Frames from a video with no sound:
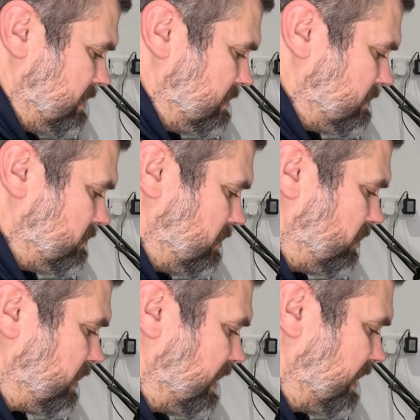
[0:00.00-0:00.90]
So we'll
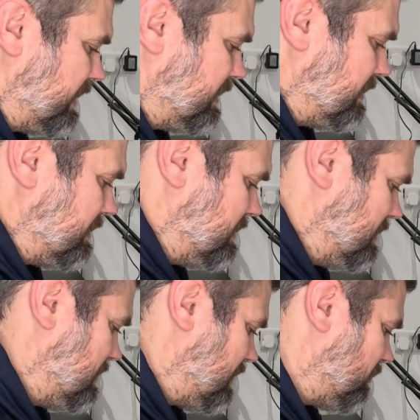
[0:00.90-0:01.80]
hook that in.
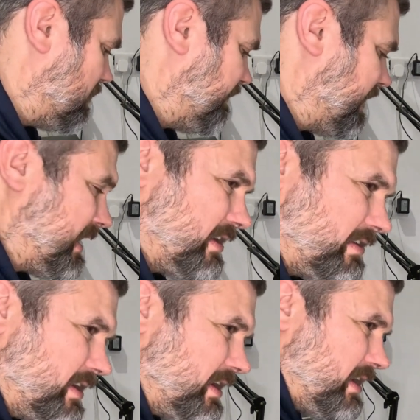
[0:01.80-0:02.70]
I don't have any
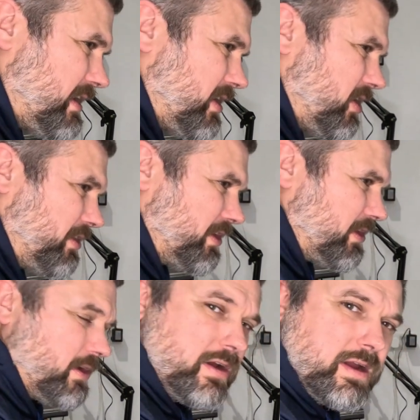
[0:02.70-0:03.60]

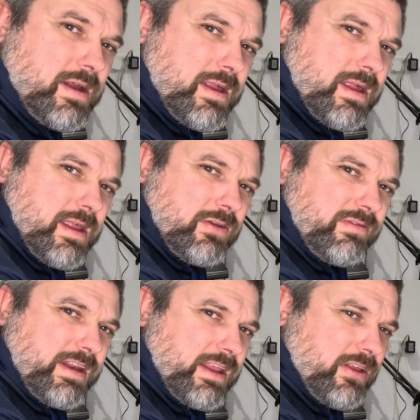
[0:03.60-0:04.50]
other
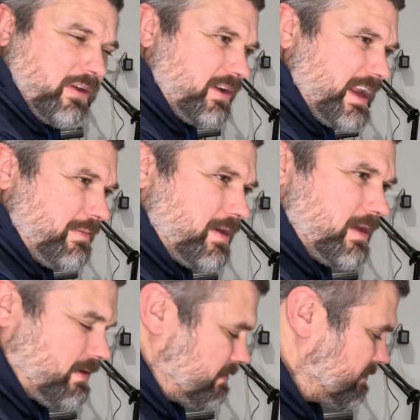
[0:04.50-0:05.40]

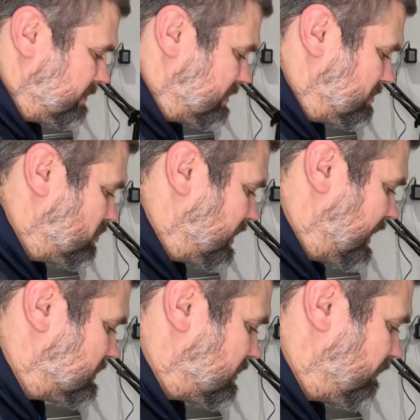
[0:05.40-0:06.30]
NEMA
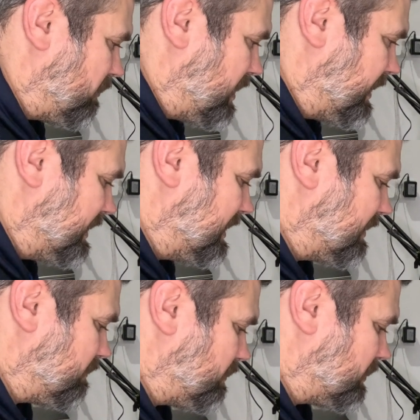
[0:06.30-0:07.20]
2K stuff wired in
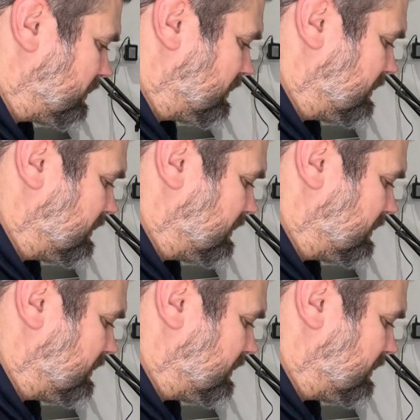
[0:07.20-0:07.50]
yet, but